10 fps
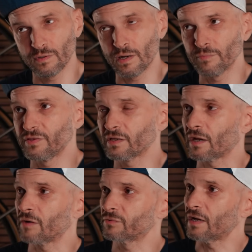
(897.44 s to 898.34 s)
I'm
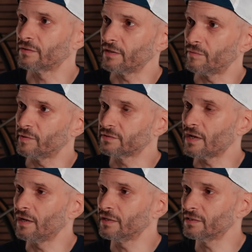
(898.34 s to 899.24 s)
thinking out loud here, but
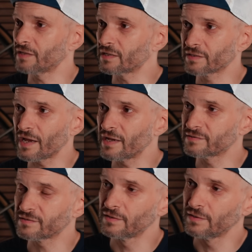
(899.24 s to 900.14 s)
yeah, in that case,